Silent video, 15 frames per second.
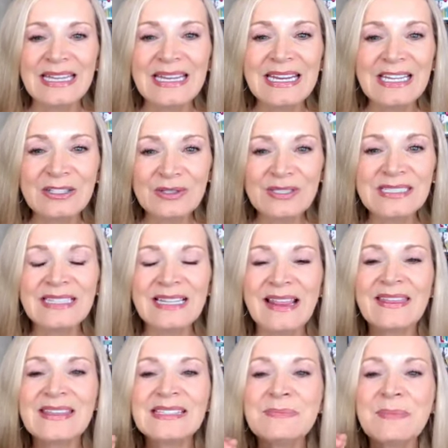Interesting
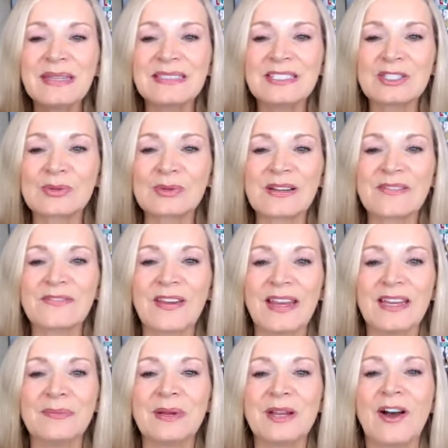that this message was
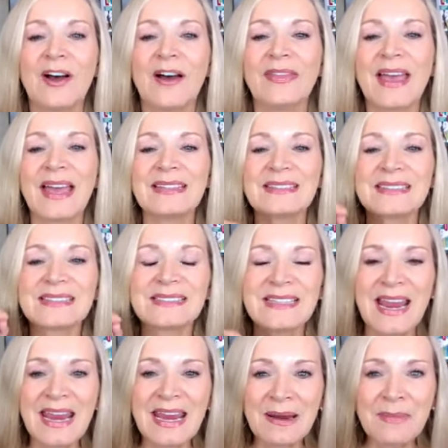conveyed to me on that
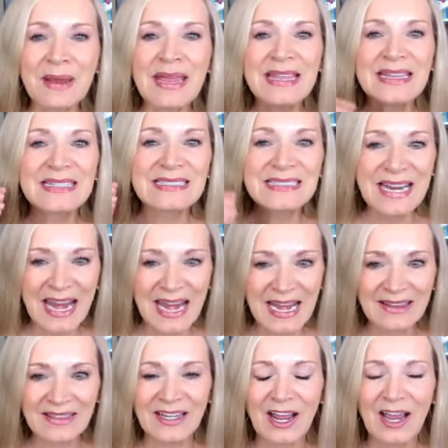same
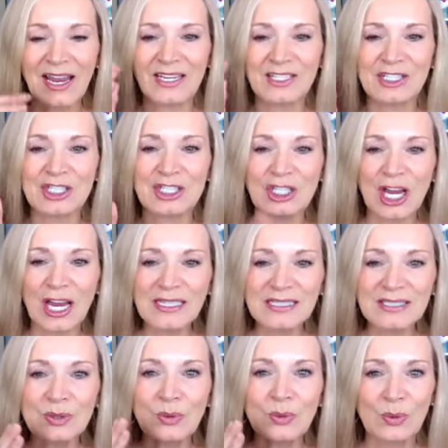day that I had
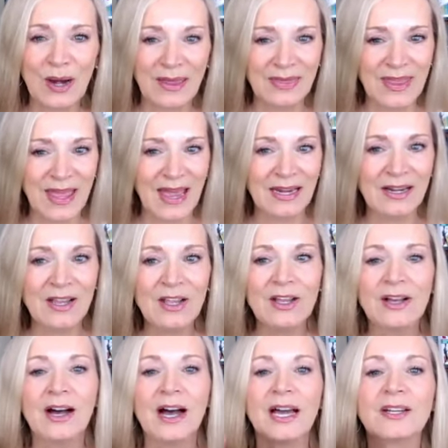just read that
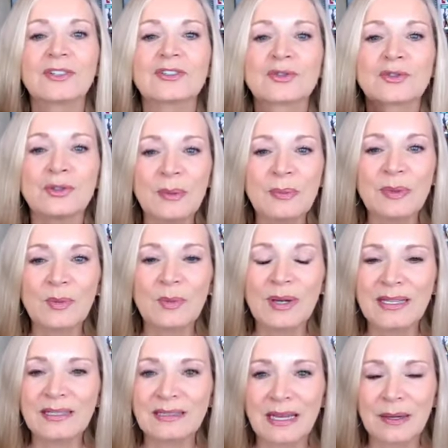on a trip that we
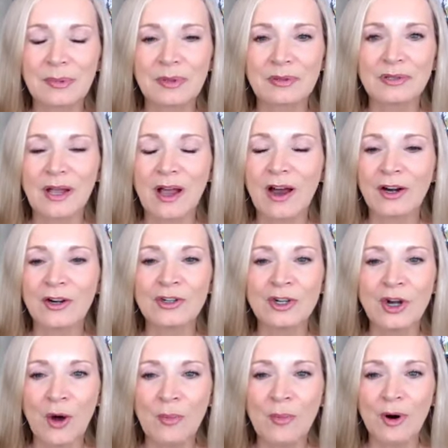had labeled our
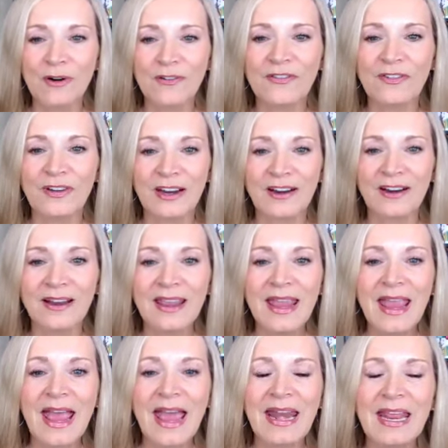No More Fear
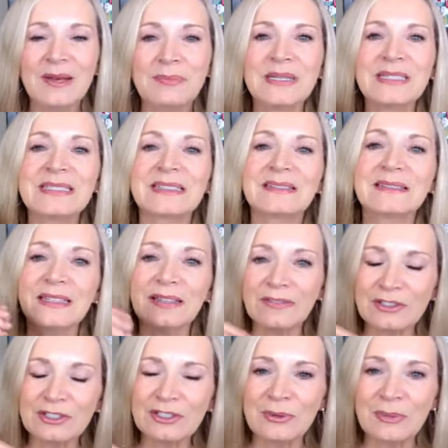and had been
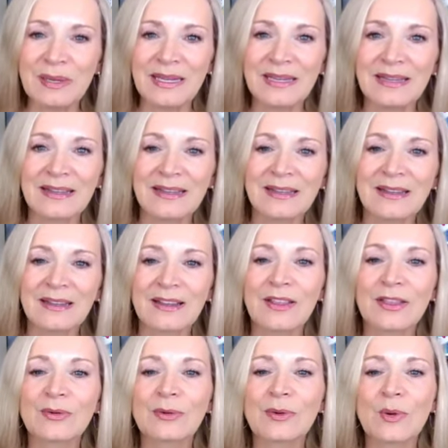delivered to me
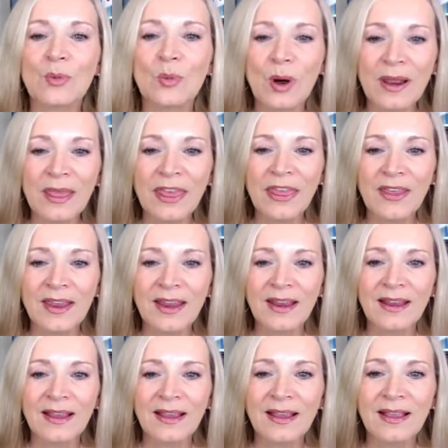through the one
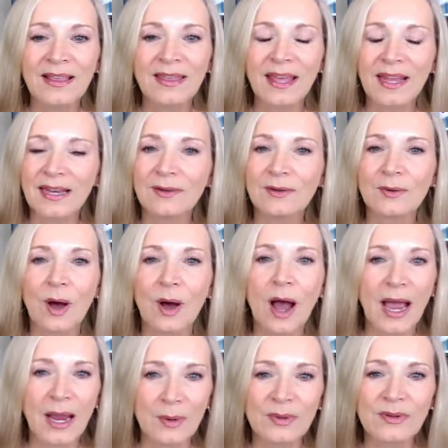thing that
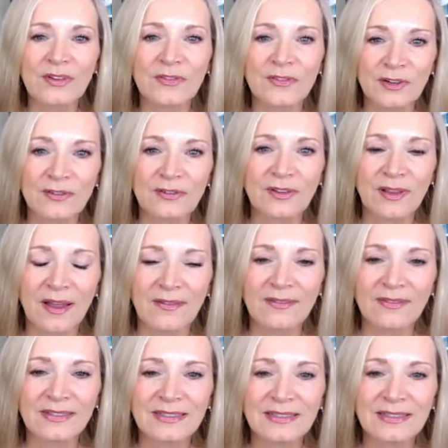I was fearful of.